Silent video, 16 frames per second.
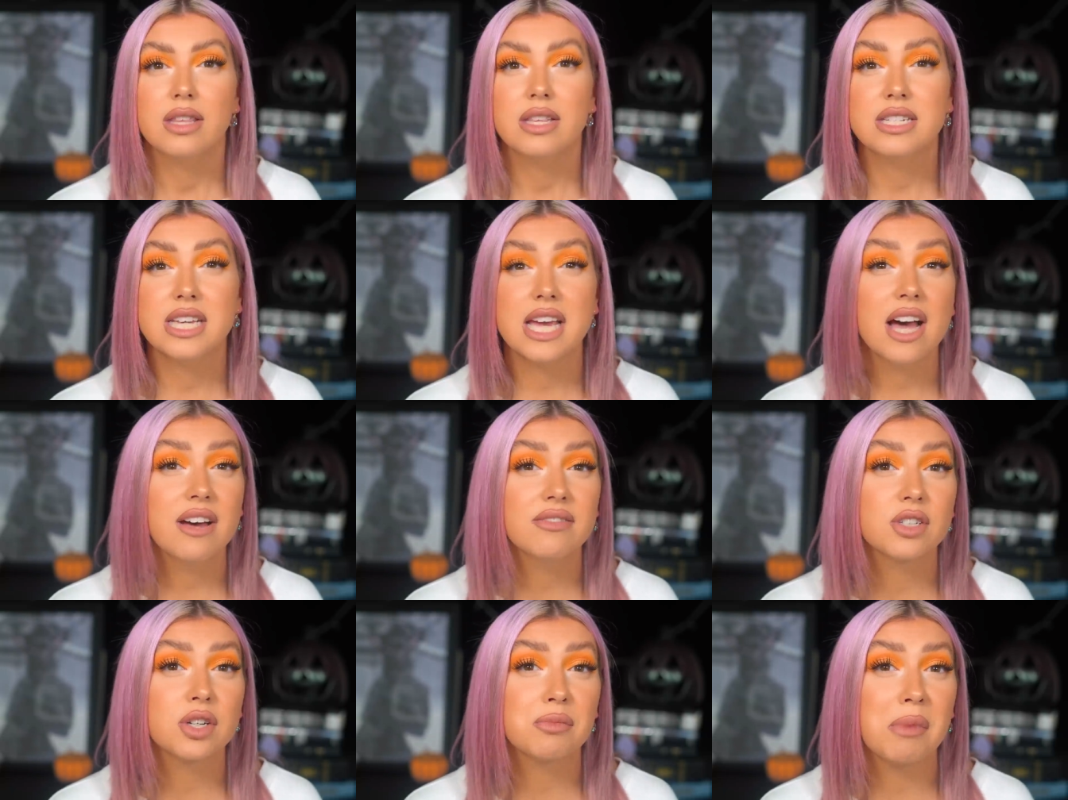The day
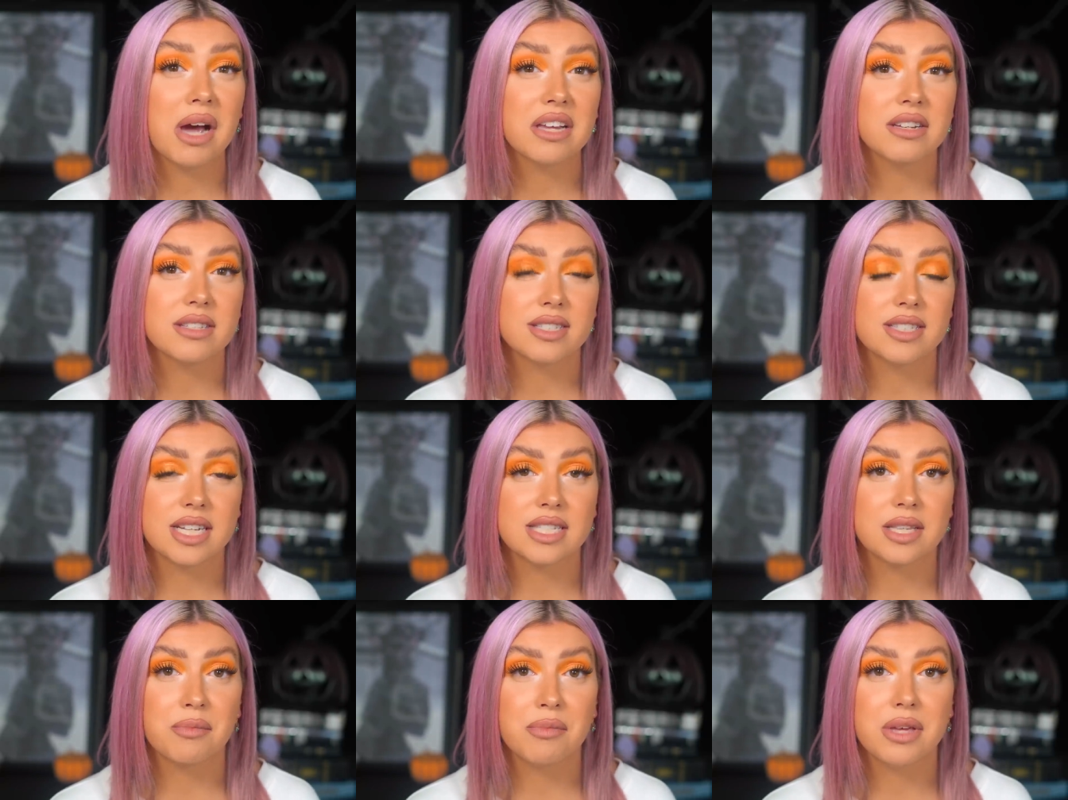after Myra's
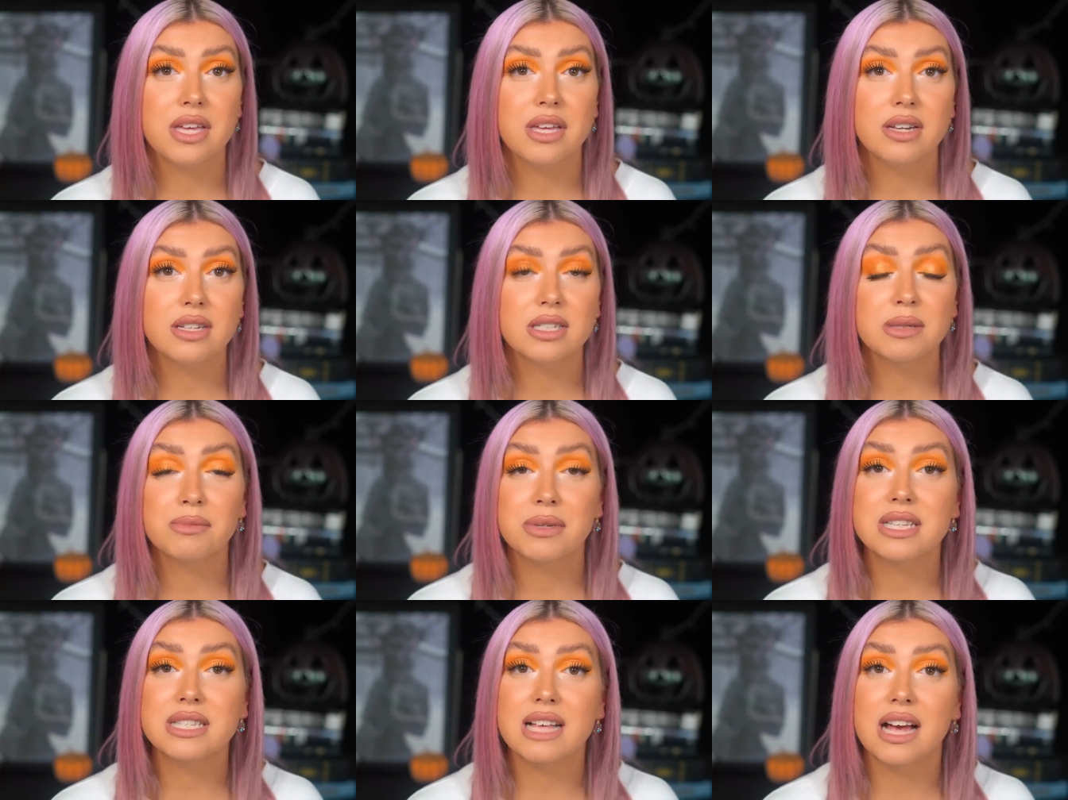disappearance,
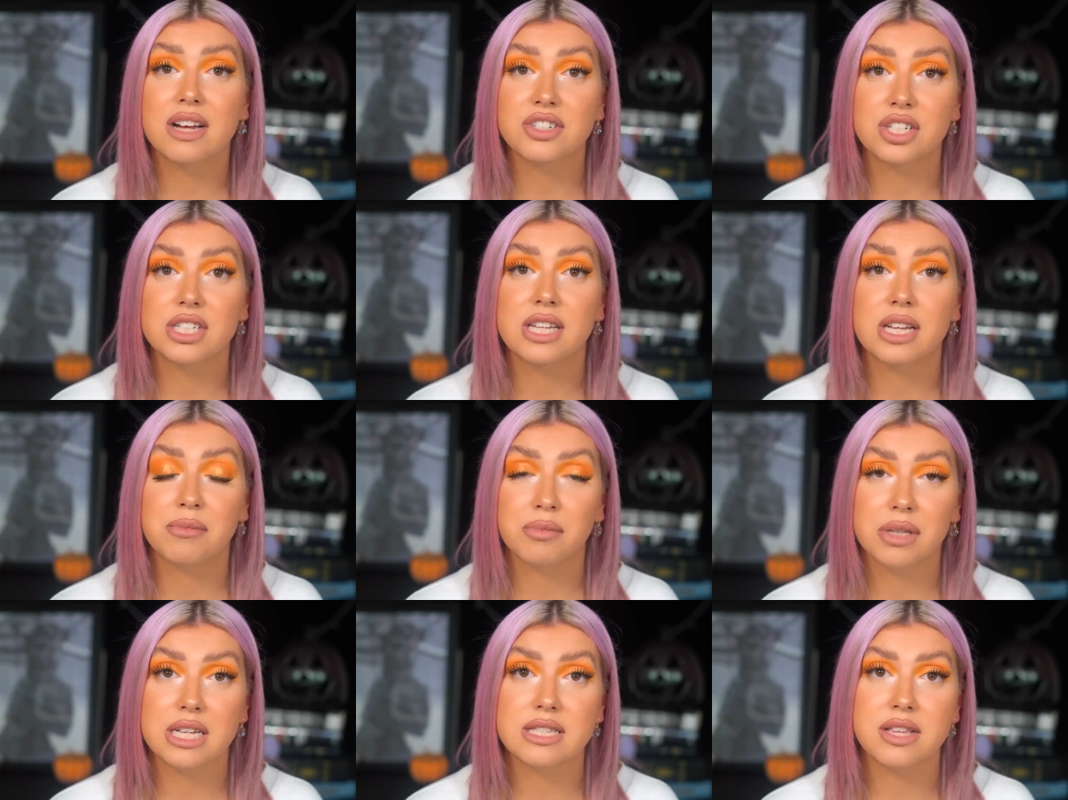police actually
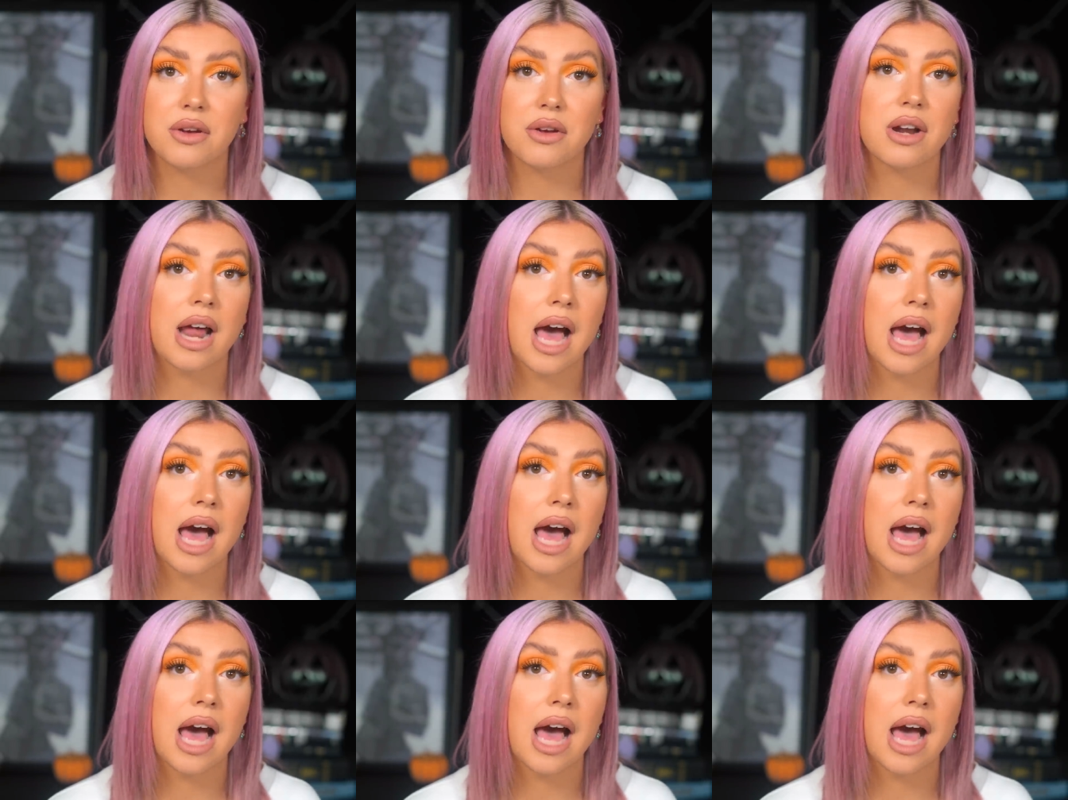did place out an